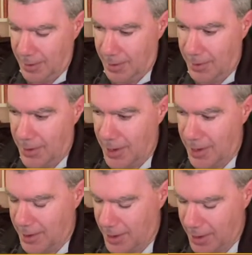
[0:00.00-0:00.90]

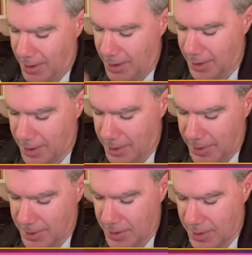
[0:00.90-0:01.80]
Well, they're going to be
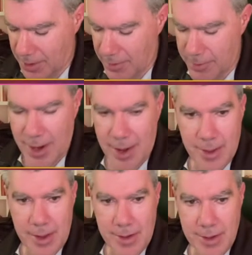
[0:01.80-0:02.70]
taken over by
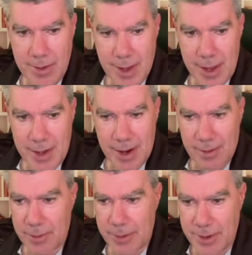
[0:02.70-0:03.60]
the UK
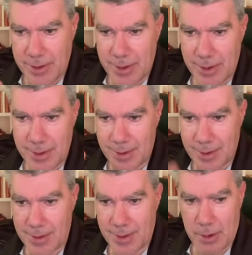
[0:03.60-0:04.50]
government,
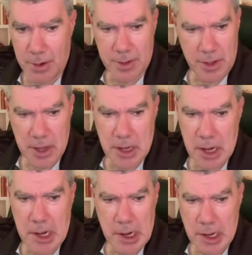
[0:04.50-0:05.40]
because they
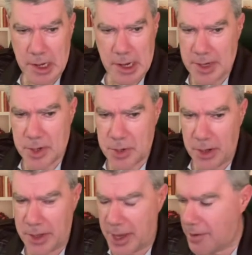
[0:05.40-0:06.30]
got to
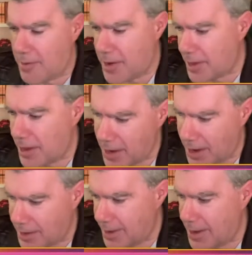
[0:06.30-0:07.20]
control everything,
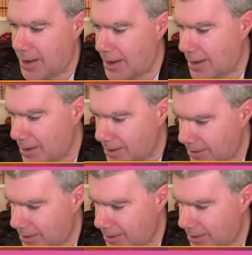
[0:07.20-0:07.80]
I tell you.